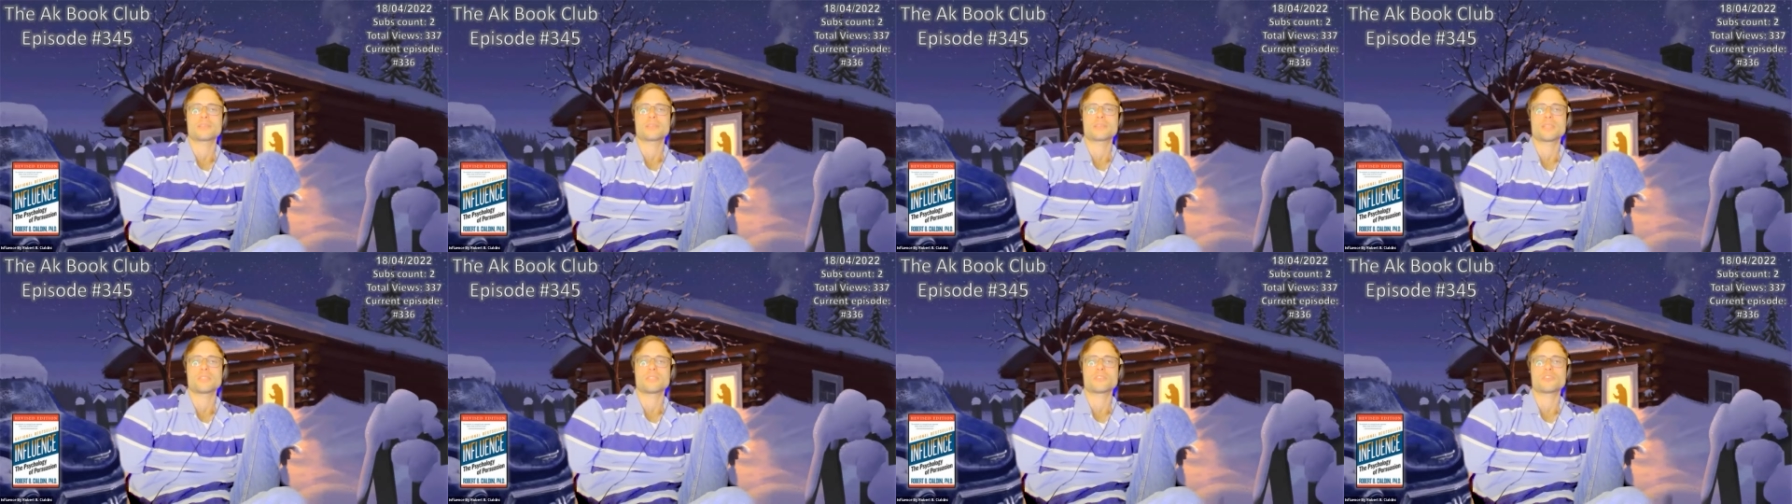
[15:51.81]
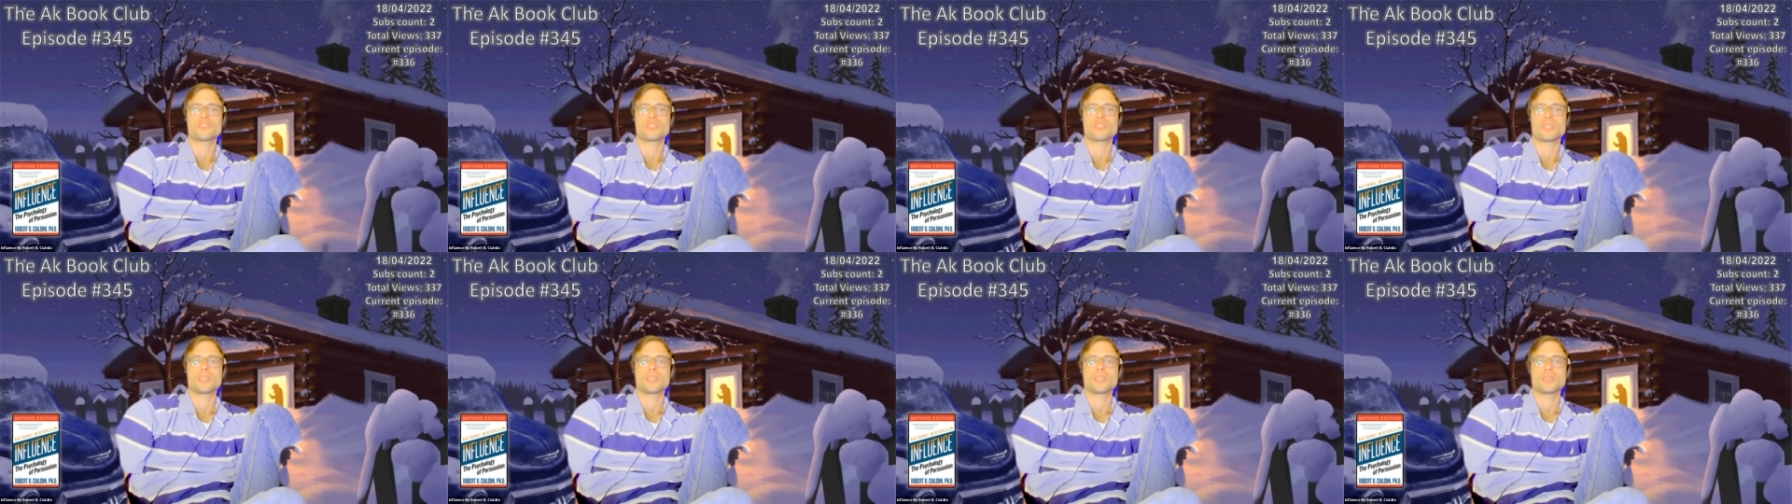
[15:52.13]

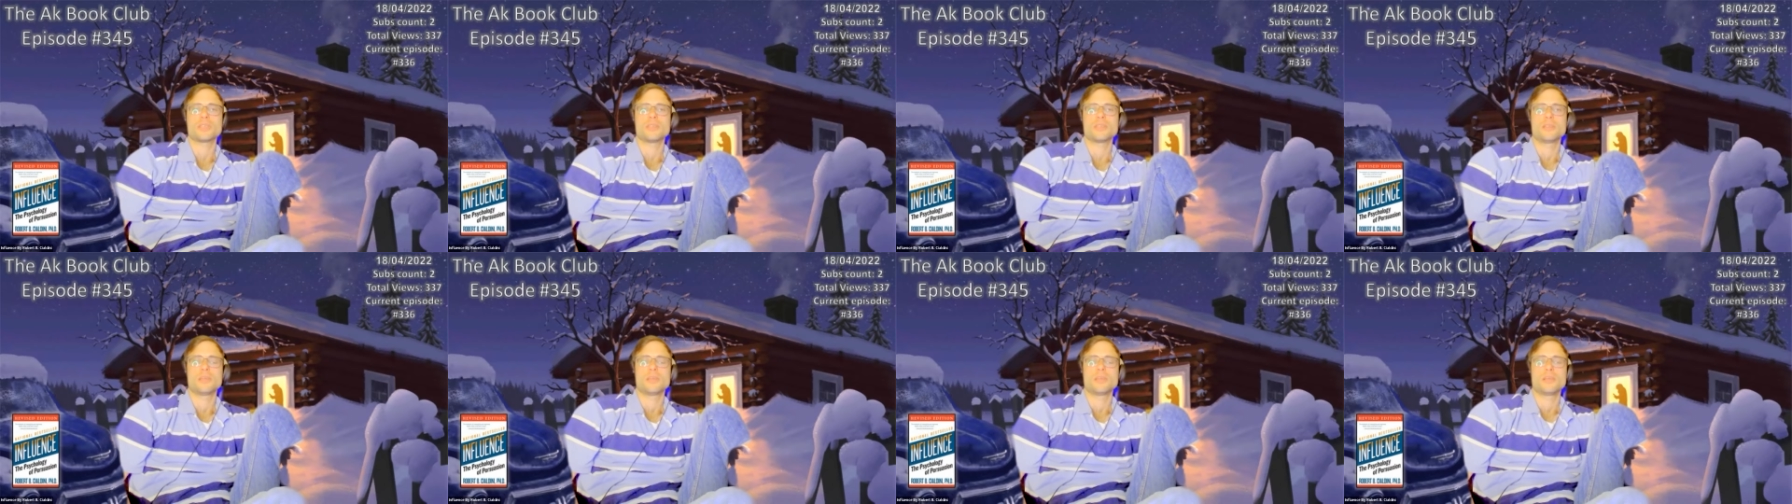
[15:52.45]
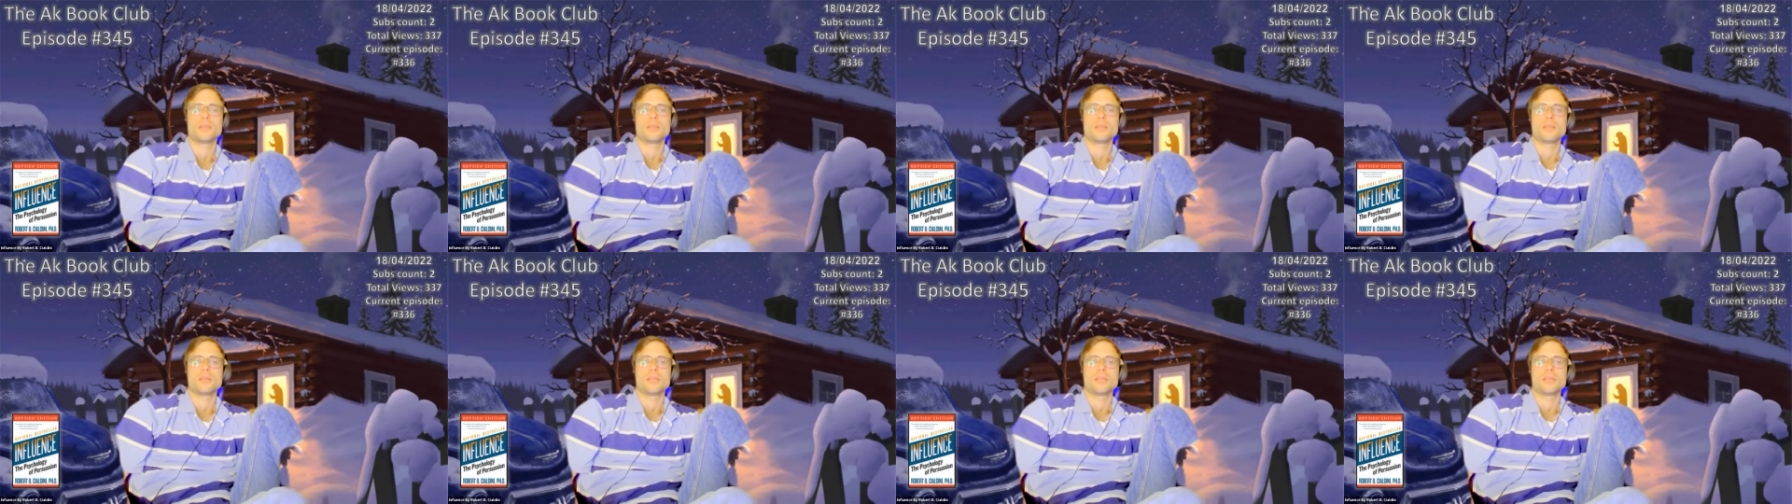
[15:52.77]
strategy
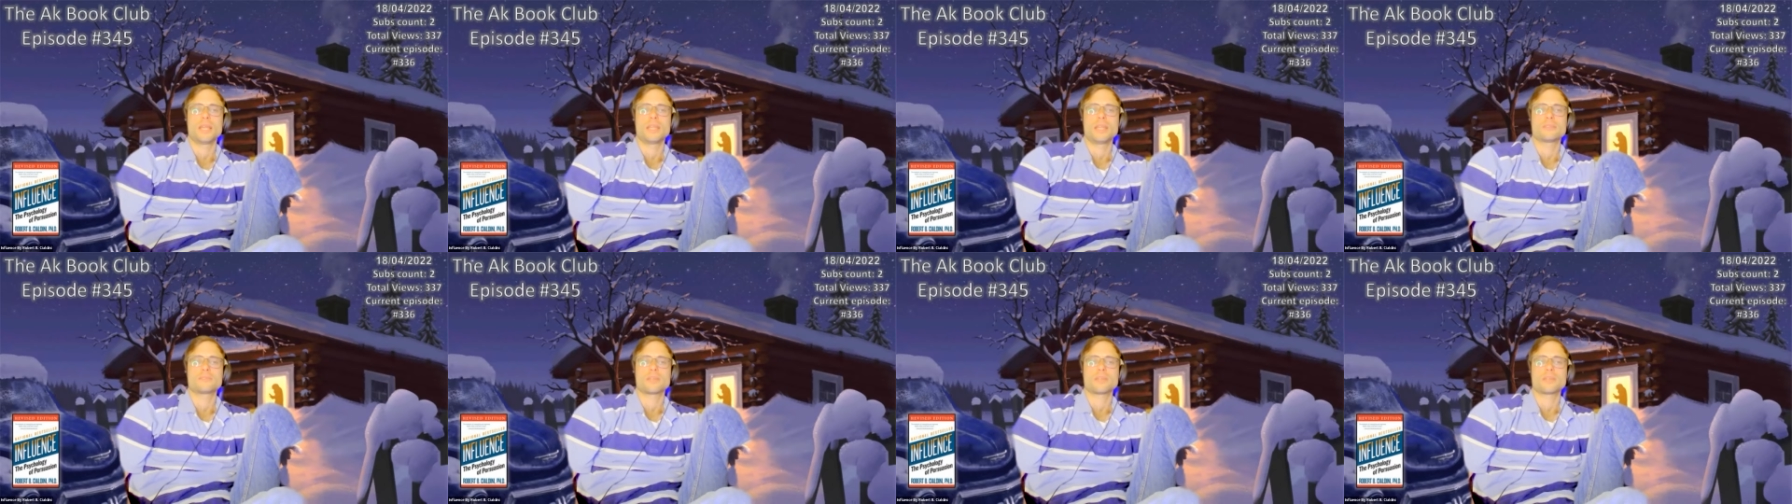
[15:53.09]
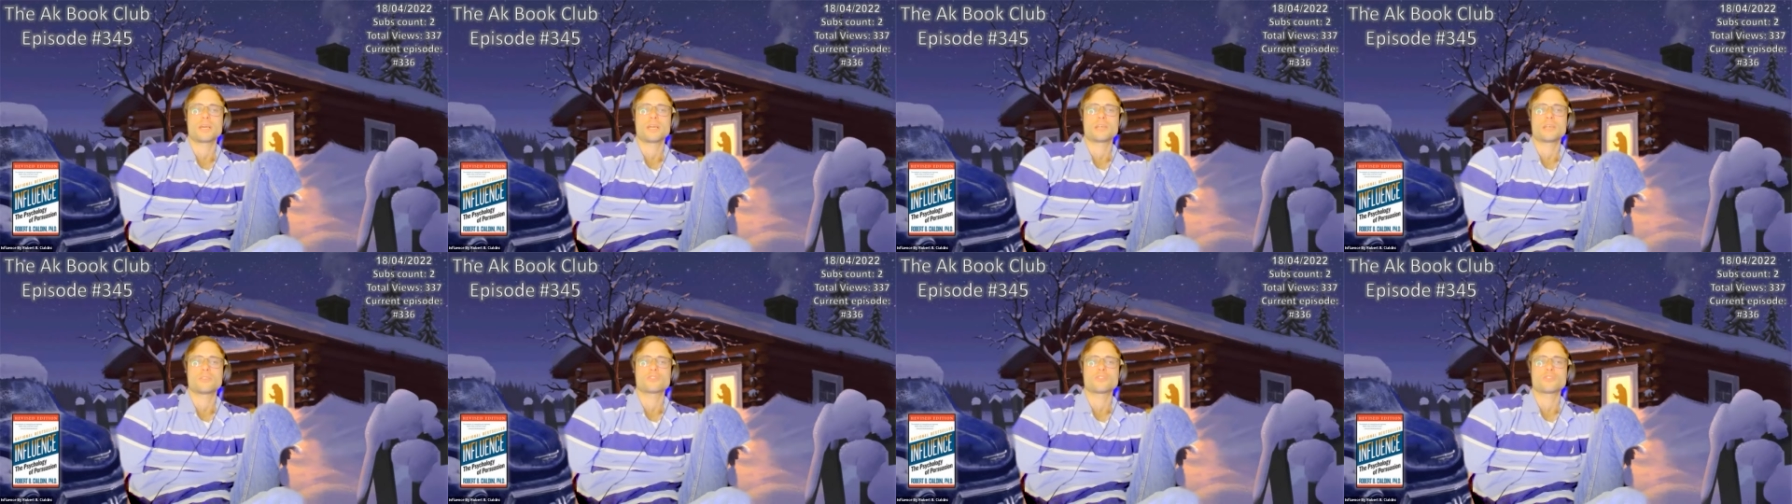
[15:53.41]
in the
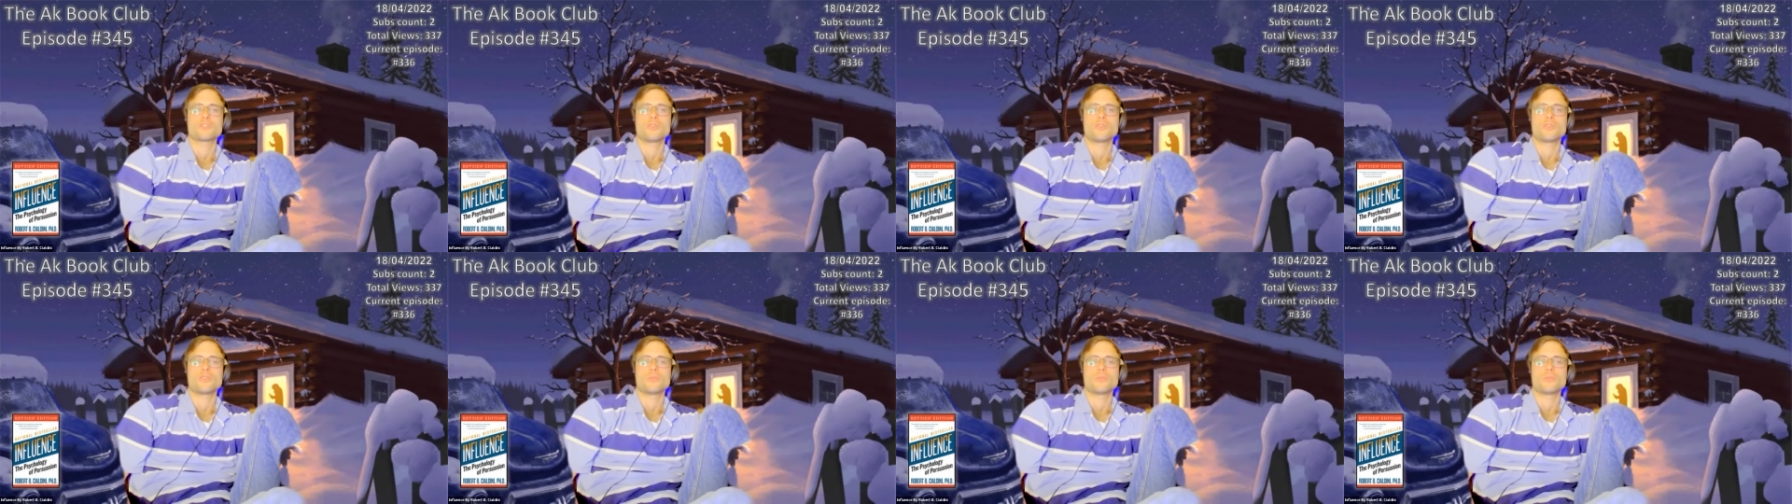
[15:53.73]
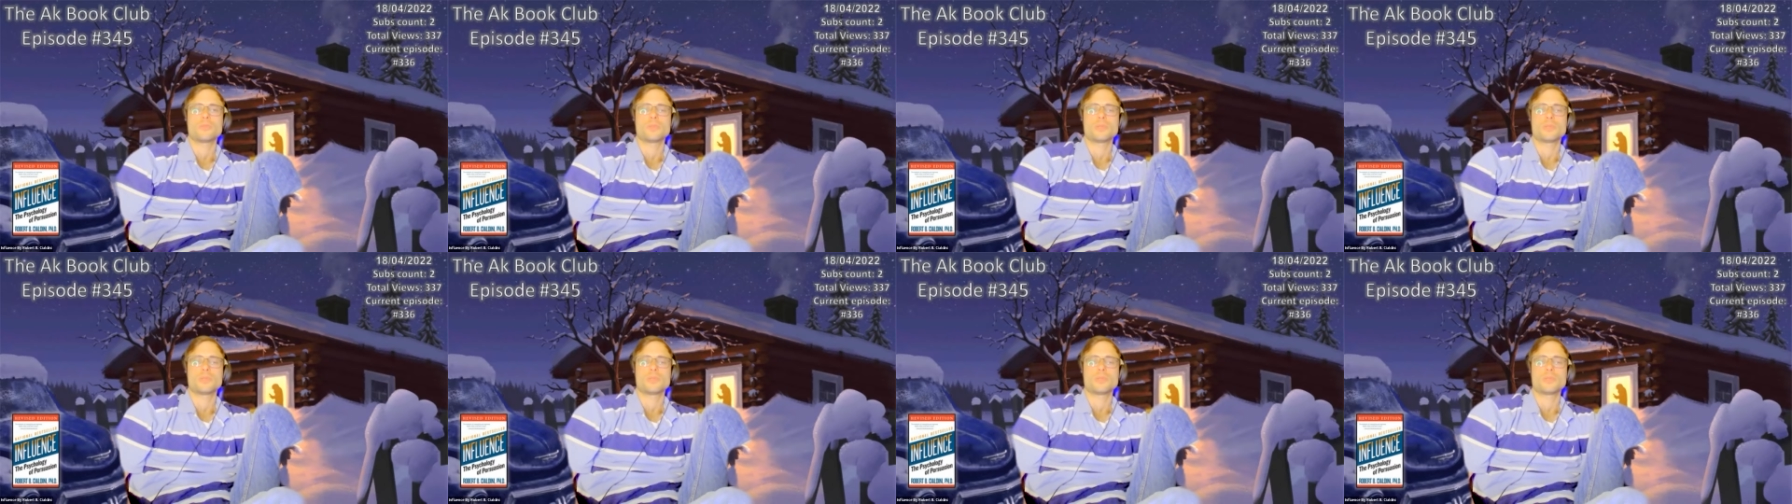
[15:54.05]
car showroom,